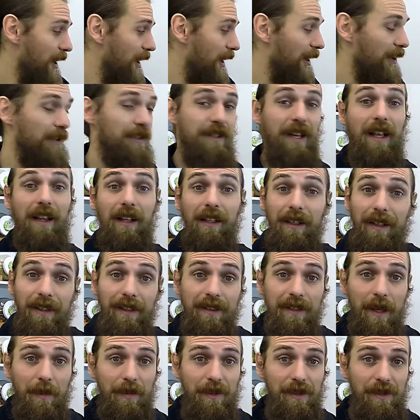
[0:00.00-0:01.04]
and delicate
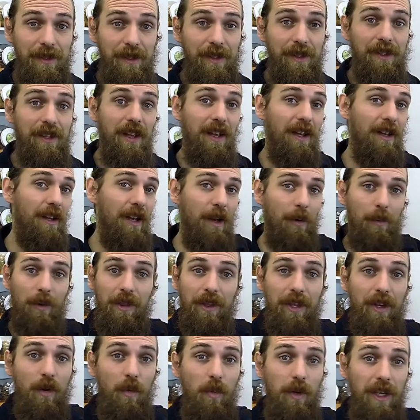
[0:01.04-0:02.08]
substances.
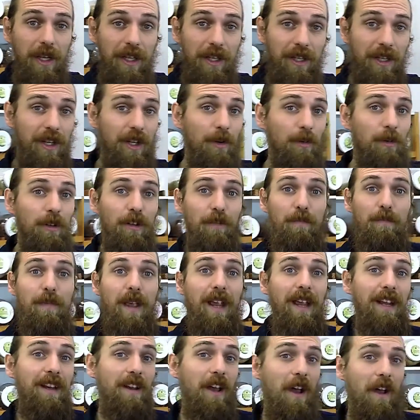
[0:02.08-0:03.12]
Within a week, we'll have
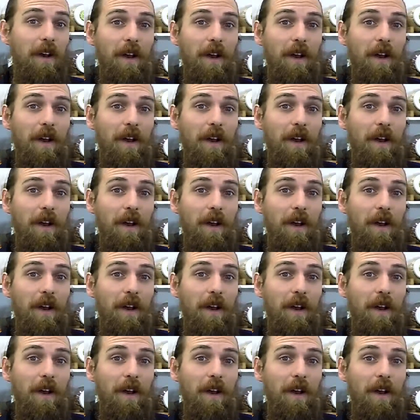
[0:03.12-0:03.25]
made